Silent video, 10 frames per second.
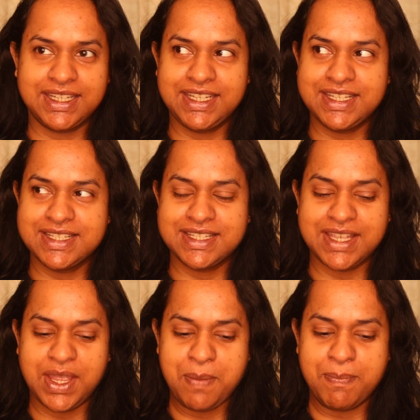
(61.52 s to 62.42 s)
is
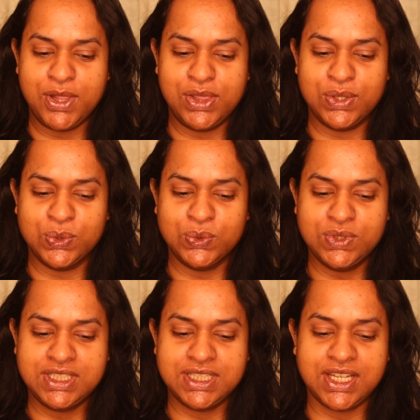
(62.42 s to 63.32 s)
a
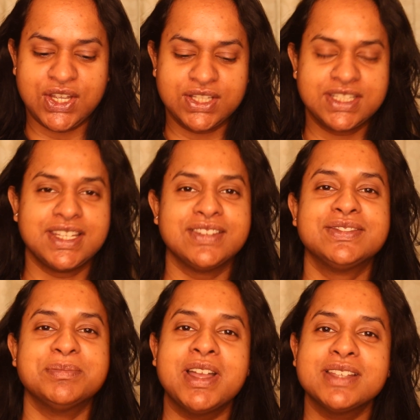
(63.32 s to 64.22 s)
balloon saying hot
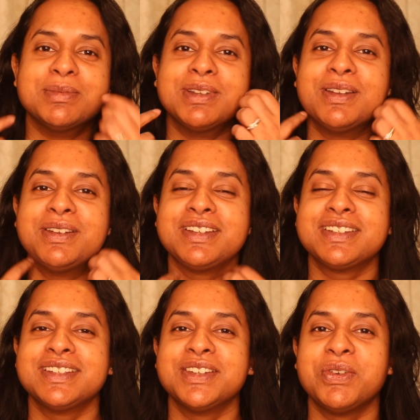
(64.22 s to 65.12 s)
stuff. My husband got
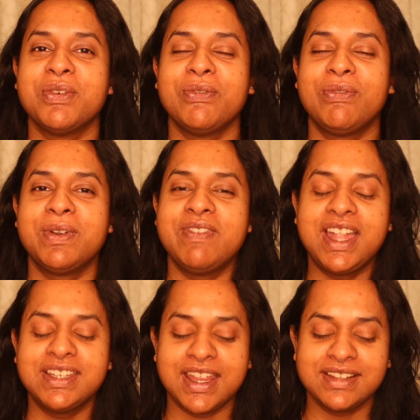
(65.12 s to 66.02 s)
it for
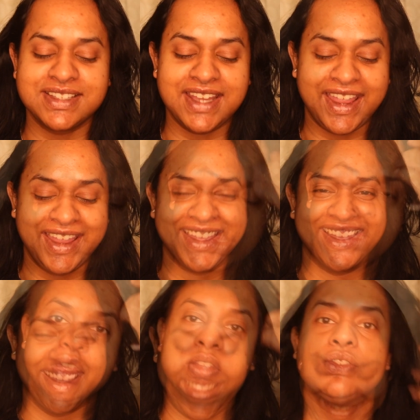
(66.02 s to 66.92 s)
Valentine's Day.
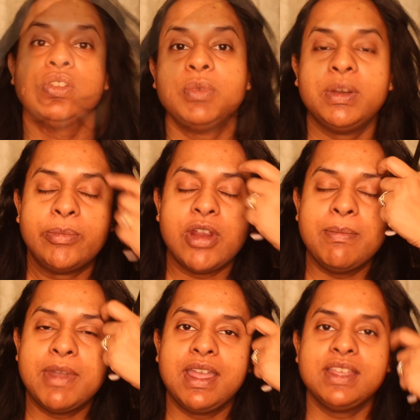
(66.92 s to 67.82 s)
So I'm gonna
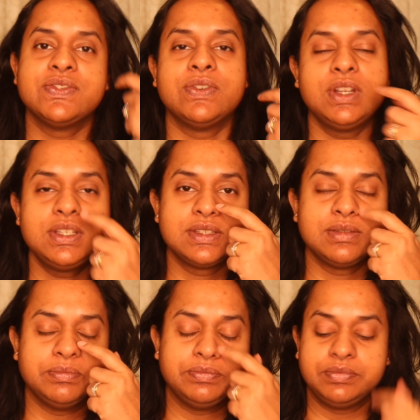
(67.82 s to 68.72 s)
prime my eyes
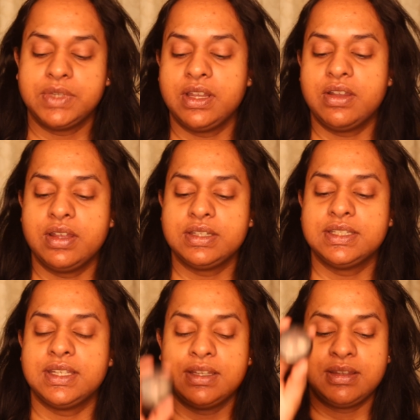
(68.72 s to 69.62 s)
first. I
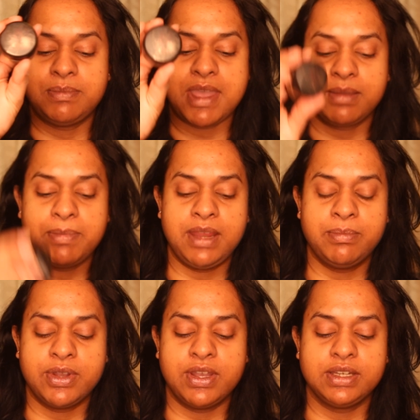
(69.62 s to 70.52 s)
got uh, MAC
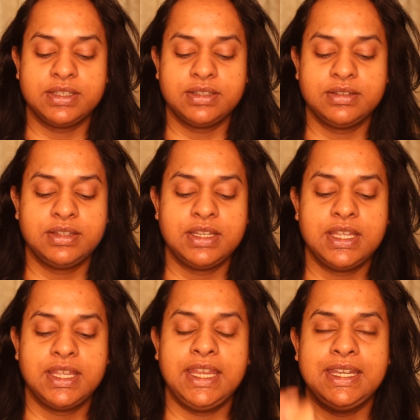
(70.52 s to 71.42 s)
Paint Pot
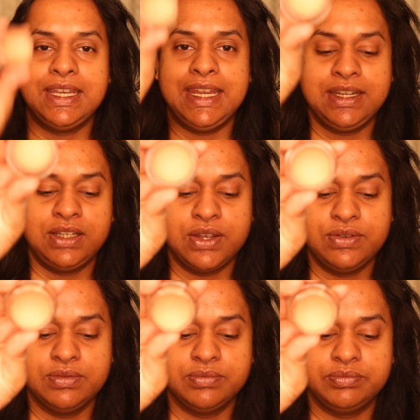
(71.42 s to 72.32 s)
in Layin Low.